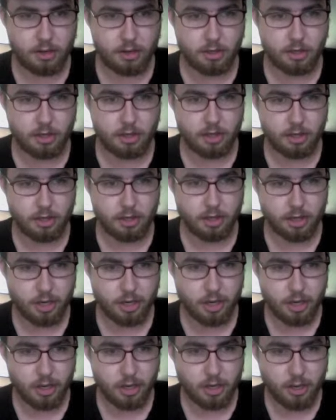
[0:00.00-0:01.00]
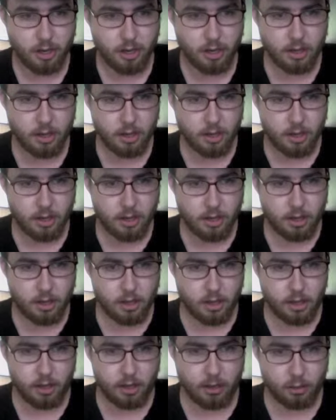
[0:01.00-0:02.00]
She says she,
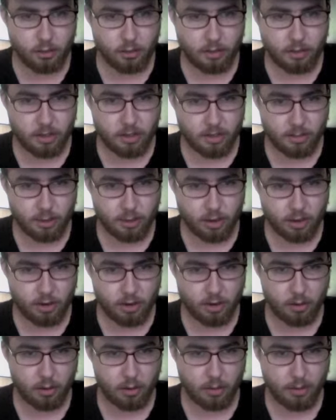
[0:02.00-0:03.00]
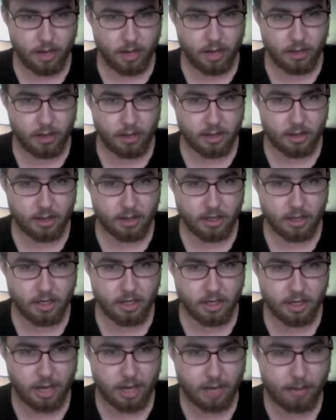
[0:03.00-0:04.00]
the older man, and on the way back, and she
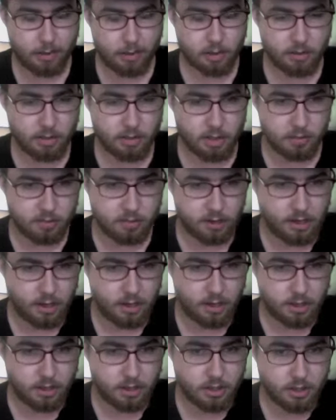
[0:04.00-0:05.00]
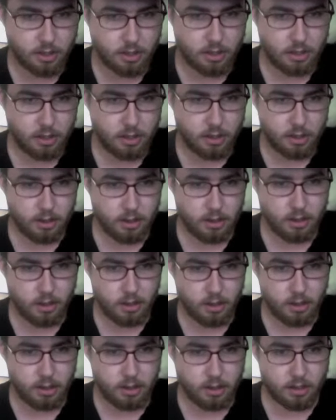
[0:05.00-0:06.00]
has the apex on as a prize.
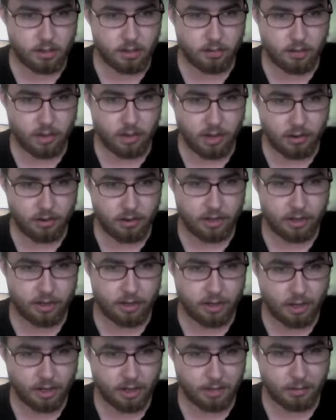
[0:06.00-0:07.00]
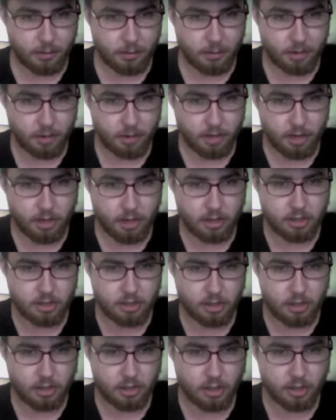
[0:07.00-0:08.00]
Miko and an expert wheeljack,
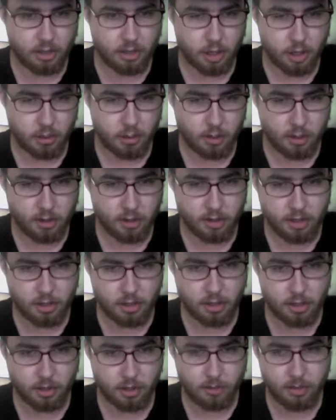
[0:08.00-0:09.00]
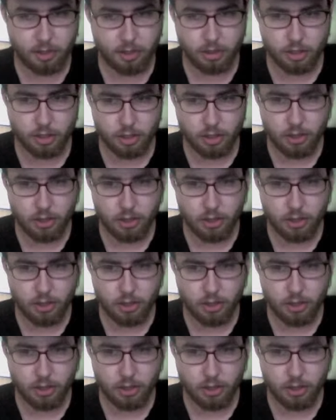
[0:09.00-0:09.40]
Jack tells her he's with Arcee another mission.